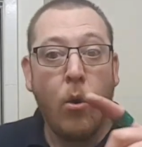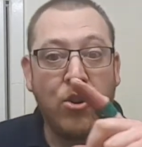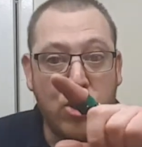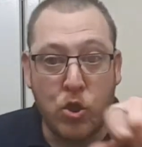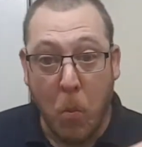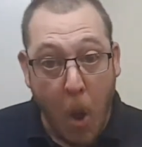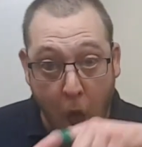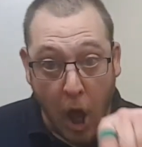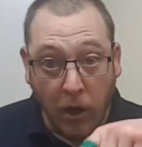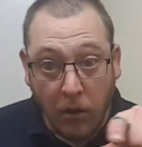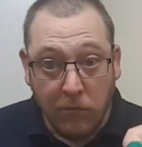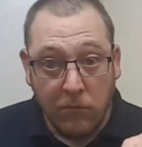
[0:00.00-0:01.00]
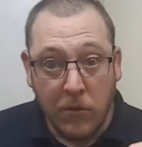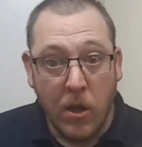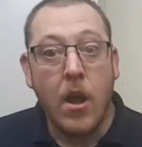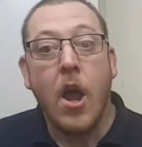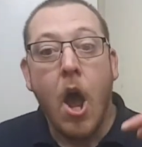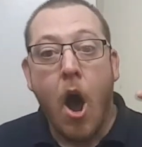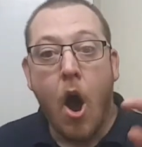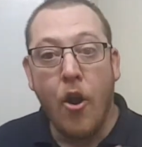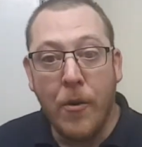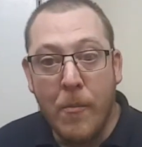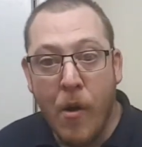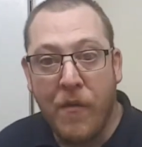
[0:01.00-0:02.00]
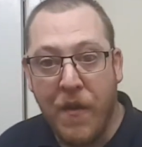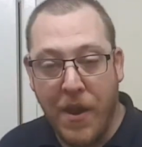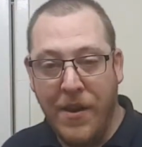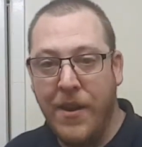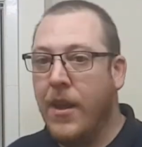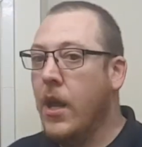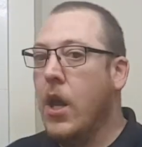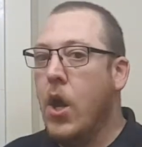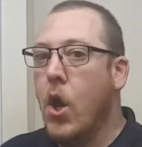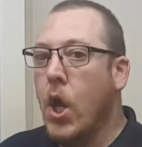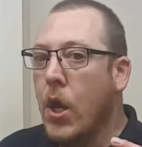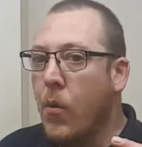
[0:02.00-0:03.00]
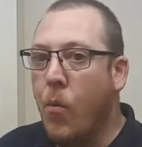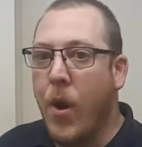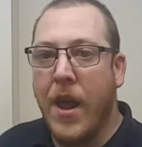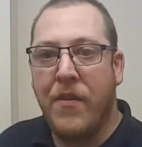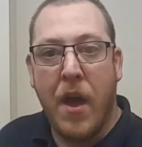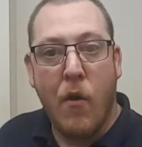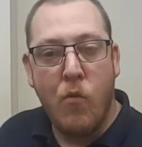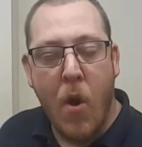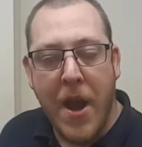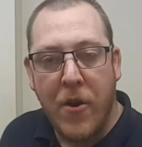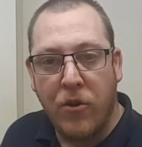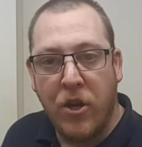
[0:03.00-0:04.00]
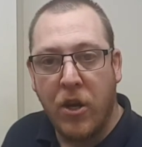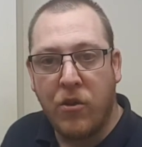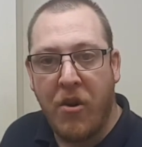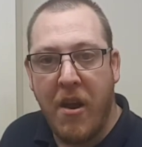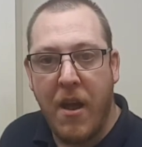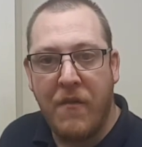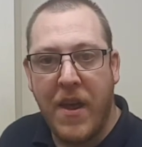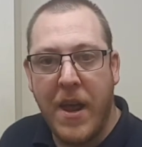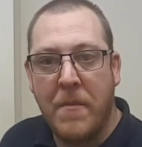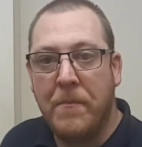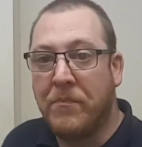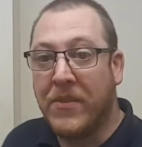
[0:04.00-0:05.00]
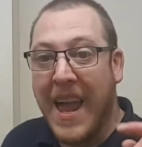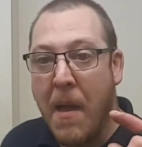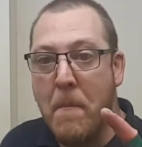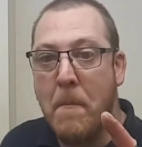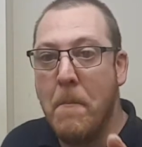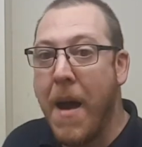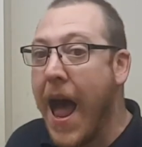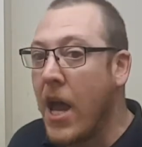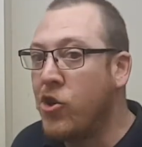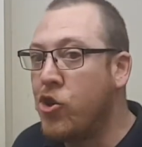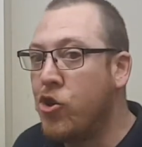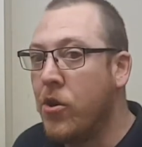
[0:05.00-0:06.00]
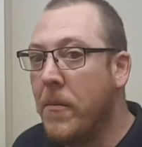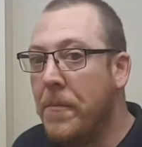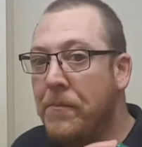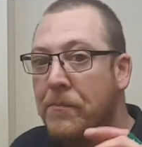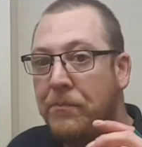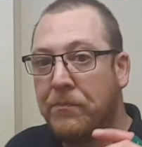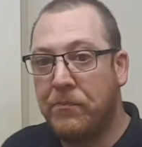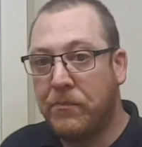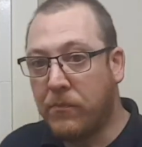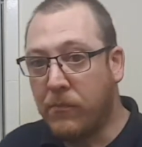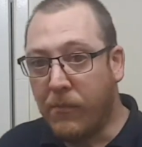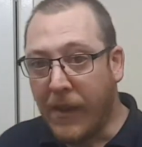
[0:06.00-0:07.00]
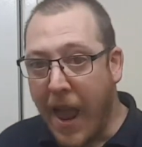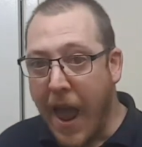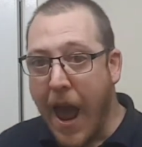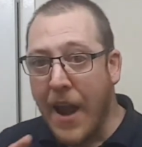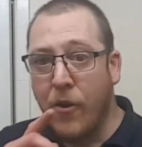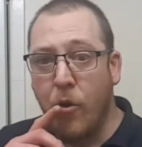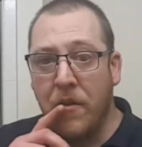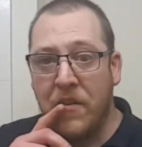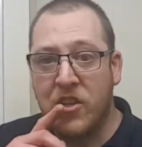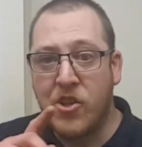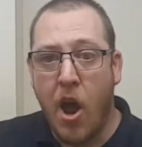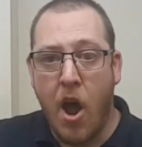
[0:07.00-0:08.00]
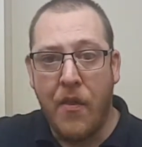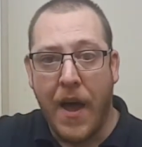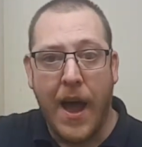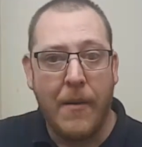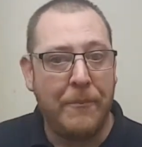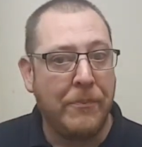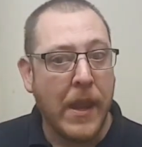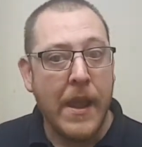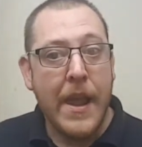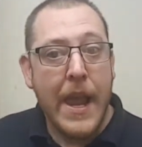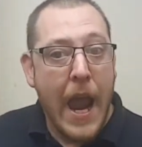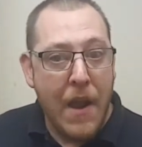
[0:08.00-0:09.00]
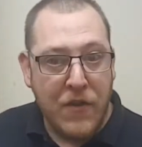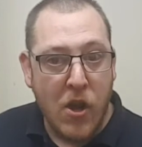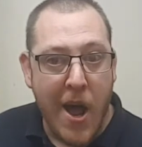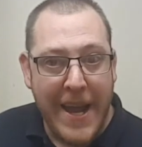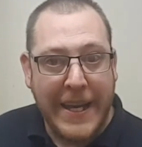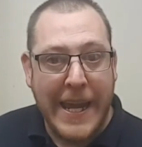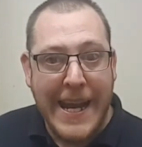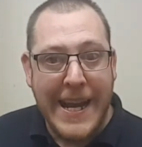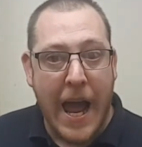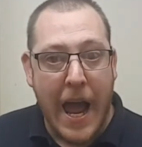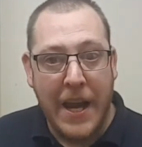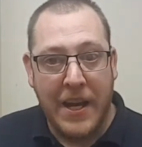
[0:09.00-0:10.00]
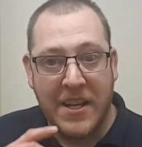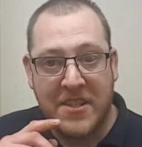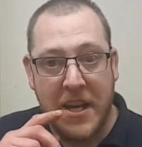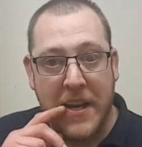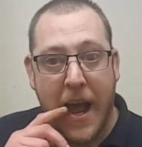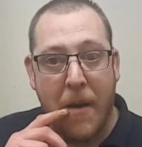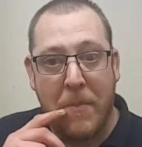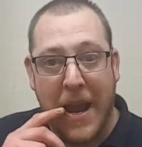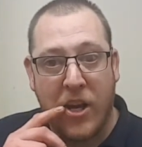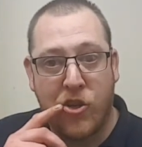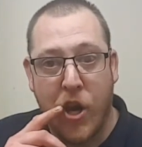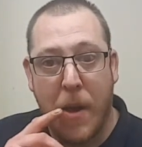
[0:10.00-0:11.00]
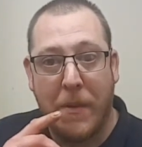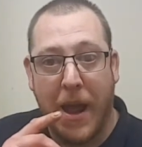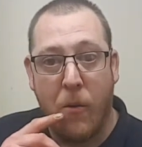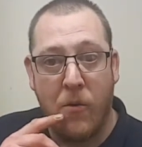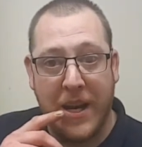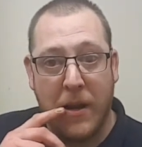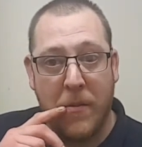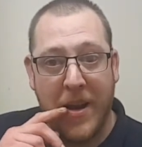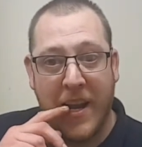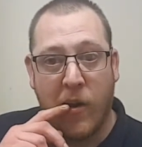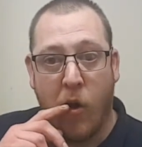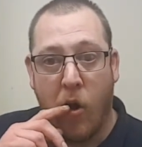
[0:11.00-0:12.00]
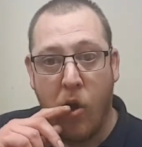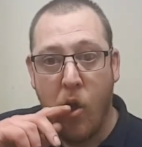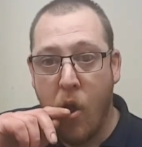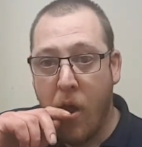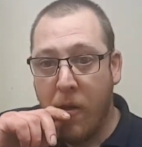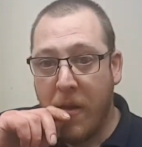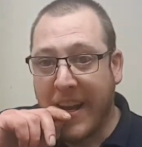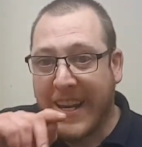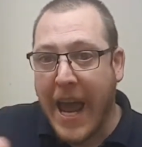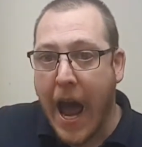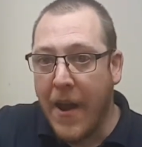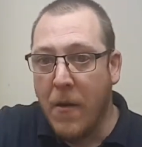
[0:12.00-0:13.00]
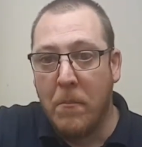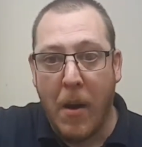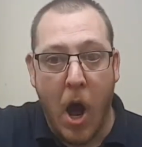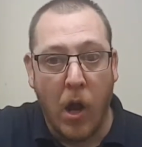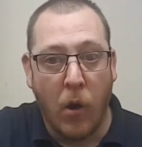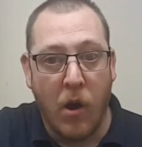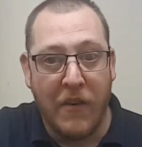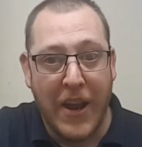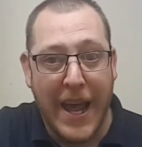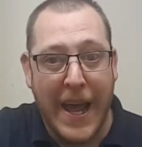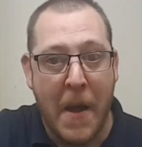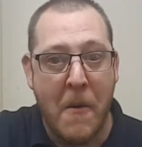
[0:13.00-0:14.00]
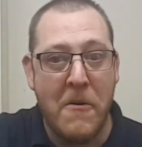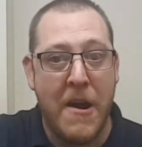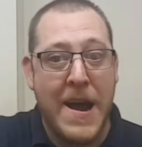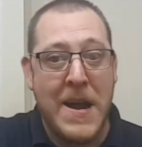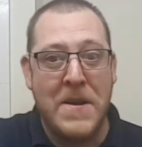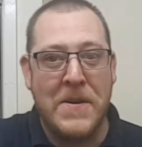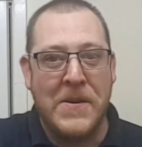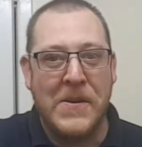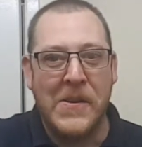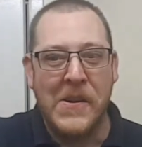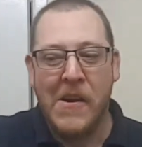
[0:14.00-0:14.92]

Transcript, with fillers: swirl on a muffin with red onion gravy, mash. I don't know if you saw that. If you got a keen eye, they've seen that bit of chip that I were eating a minute ago. Cannonball over there.